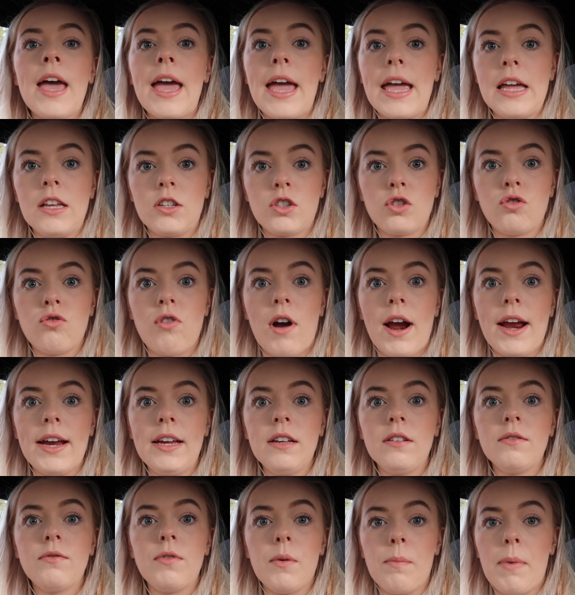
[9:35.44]
It's
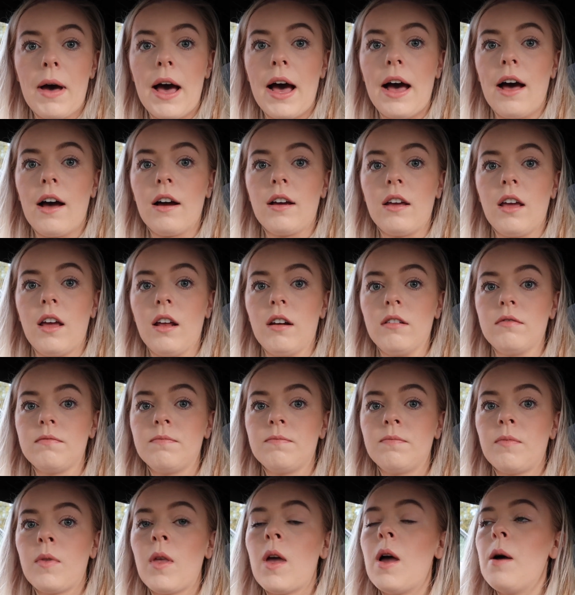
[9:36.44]
great for parking
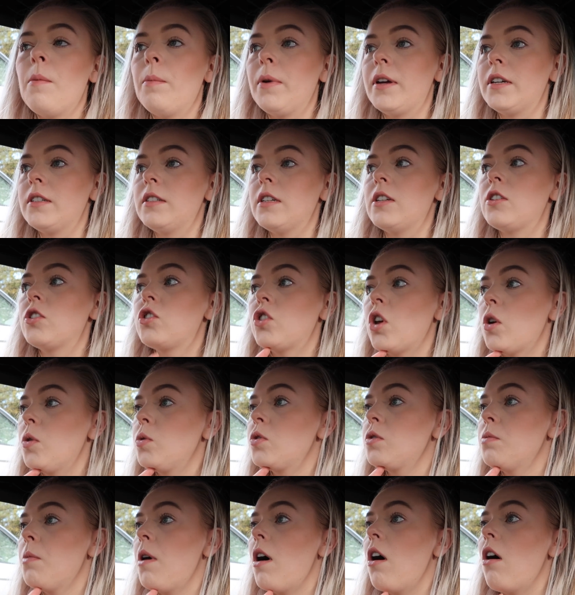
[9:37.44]
because it's so
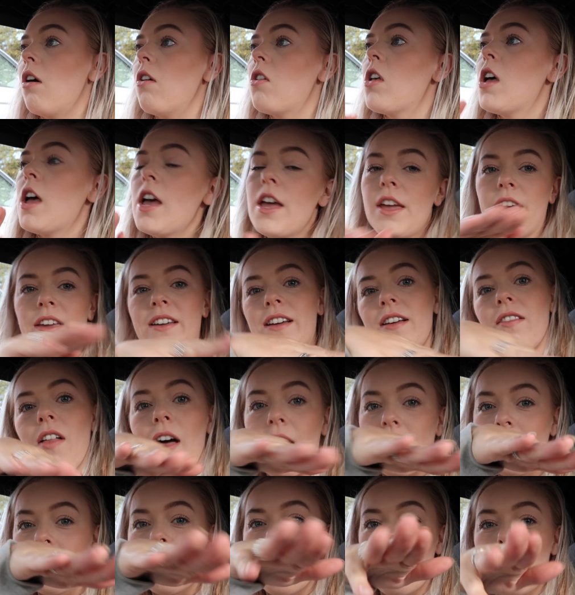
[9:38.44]
small, you can
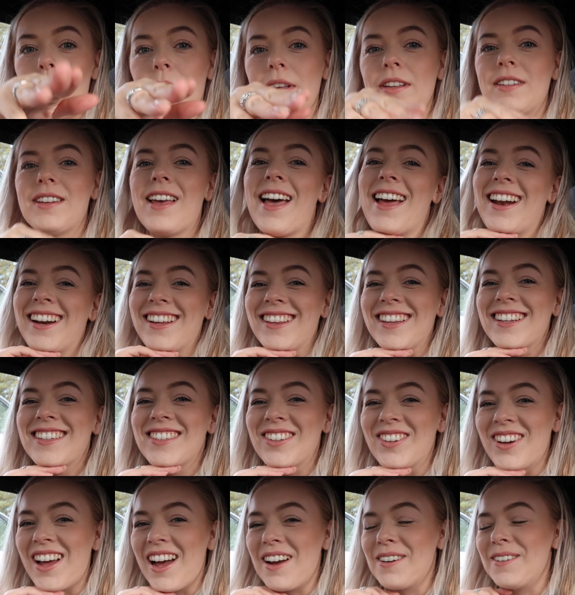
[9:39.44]
like nip into any
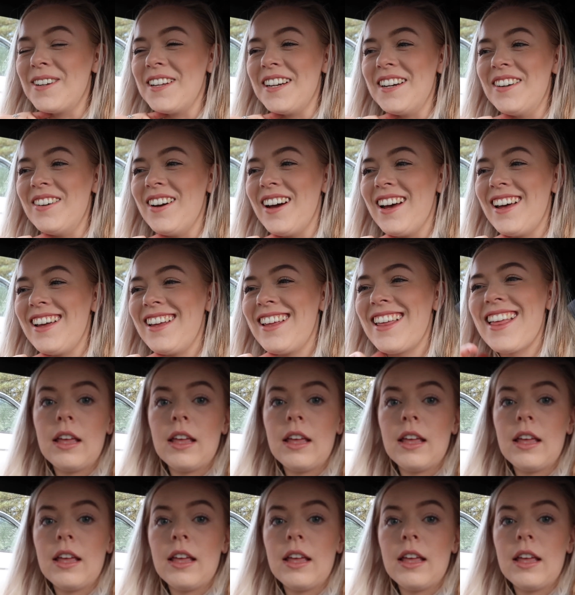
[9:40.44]
little gap anywhere.